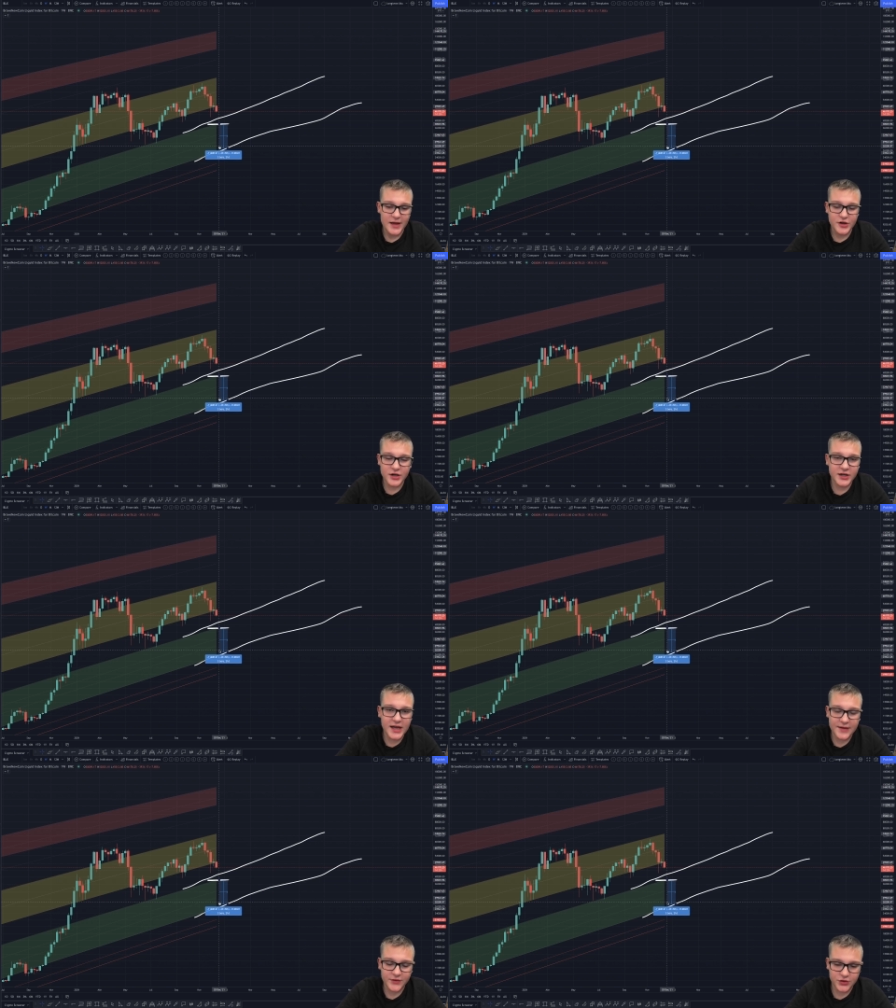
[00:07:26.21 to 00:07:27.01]
You're gonna
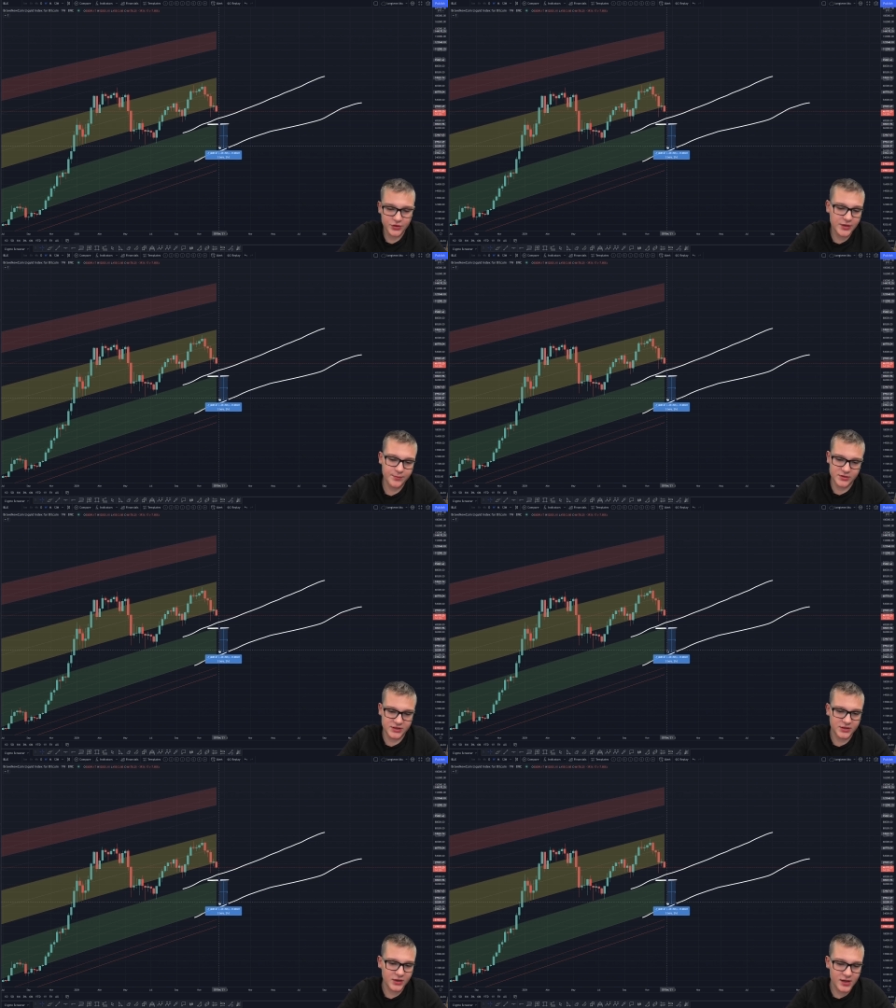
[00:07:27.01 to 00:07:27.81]
have a
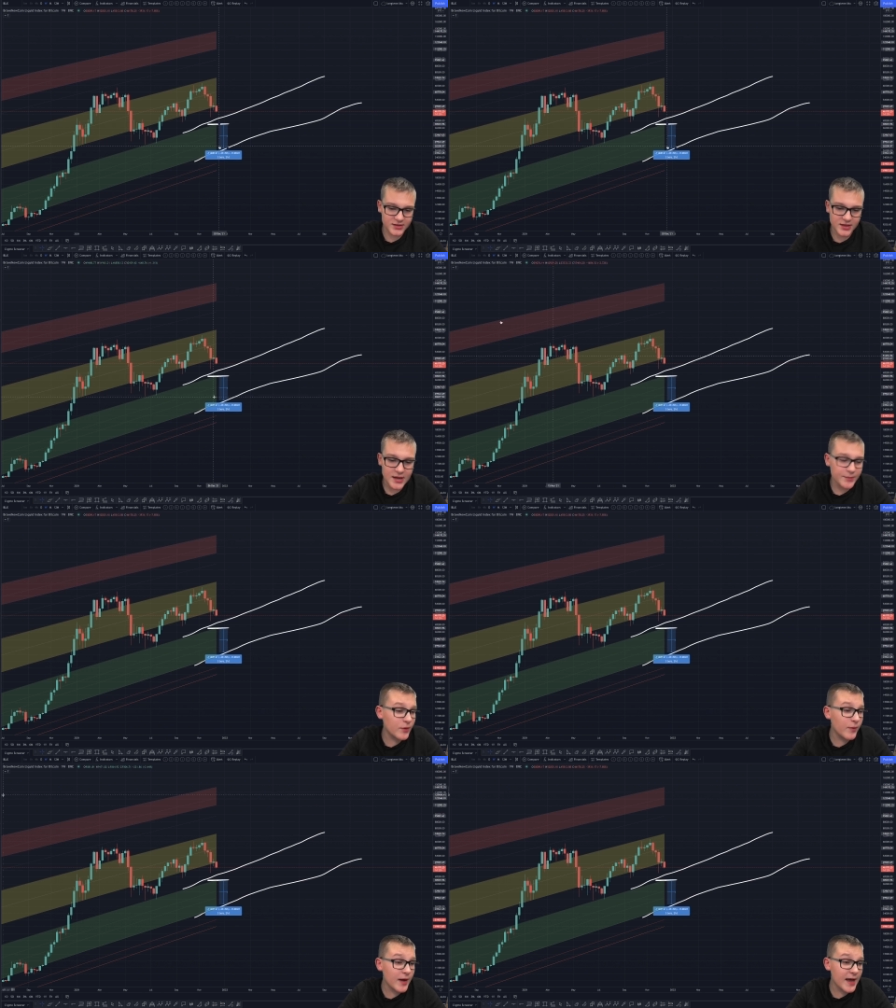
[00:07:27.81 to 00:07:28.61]
30% loss.
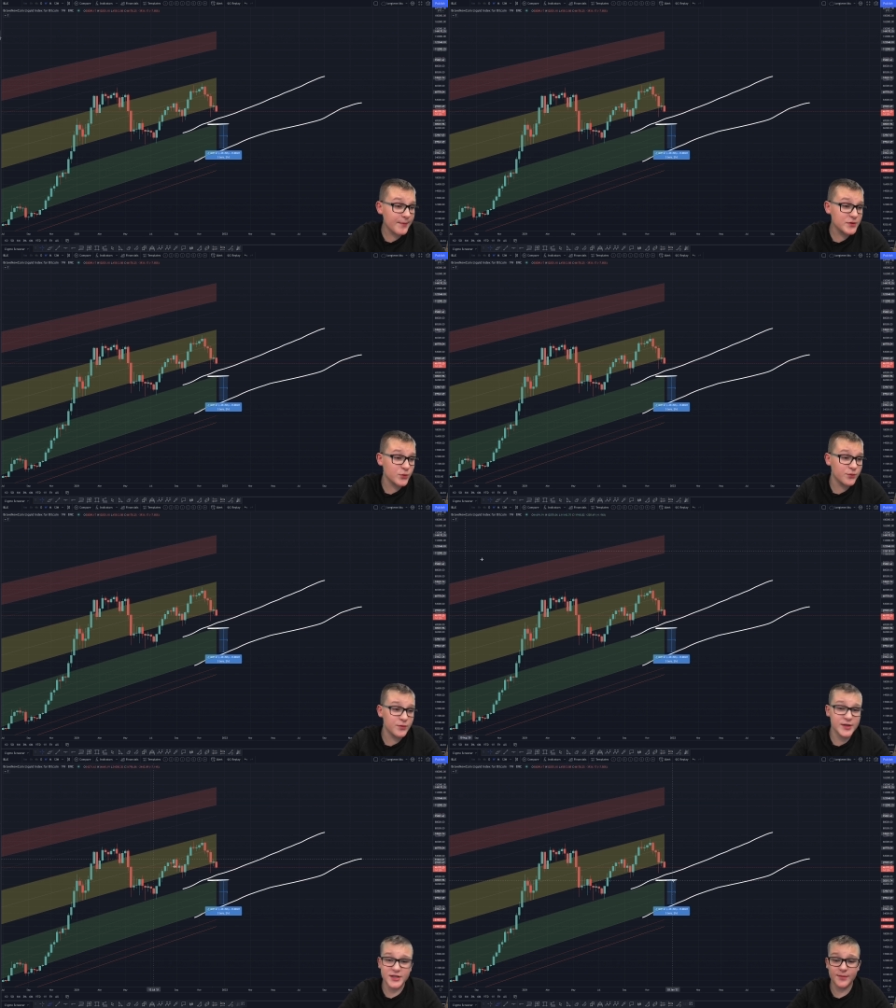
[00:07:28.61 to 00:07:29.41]
But what happens when we
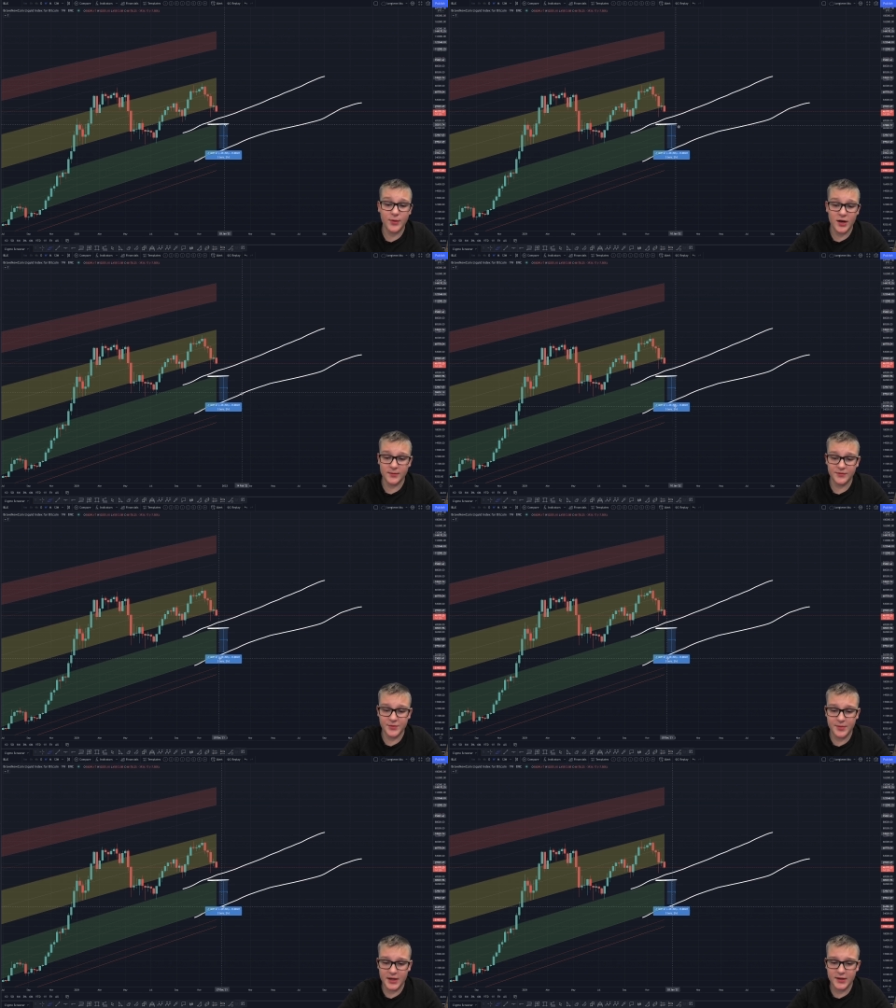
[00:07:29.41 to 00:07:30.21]
reach the bottom of the
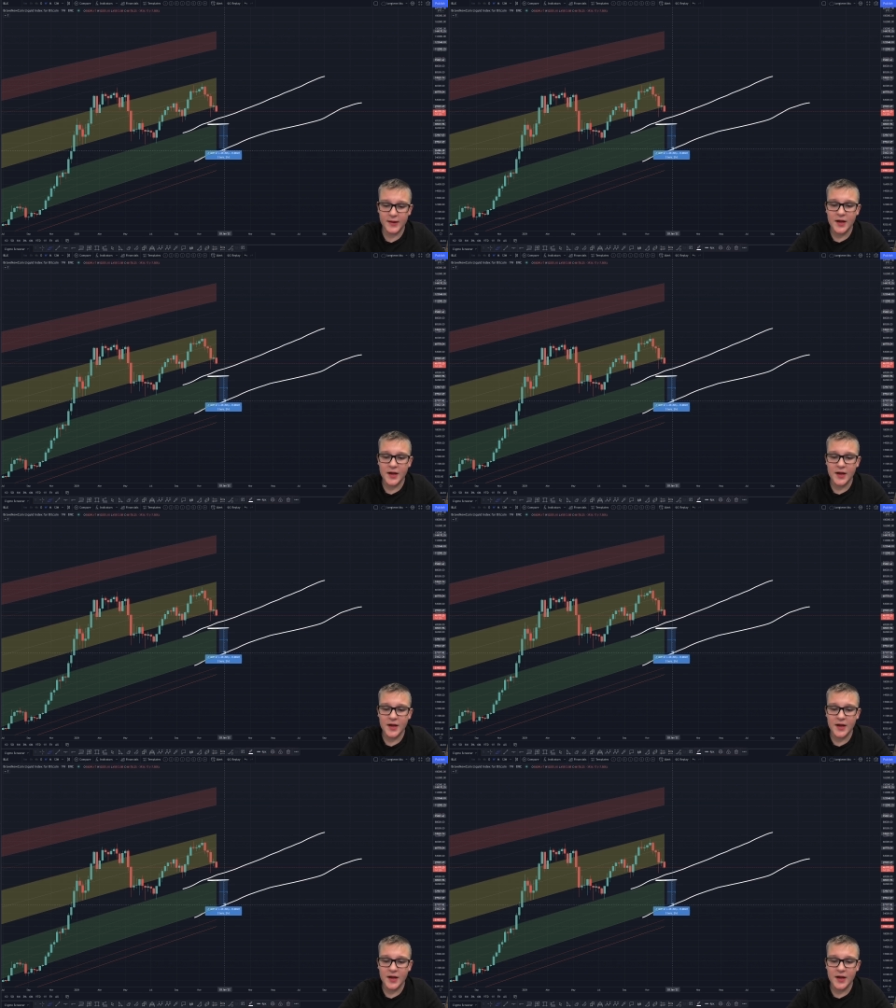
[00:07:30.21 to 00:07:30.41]
band?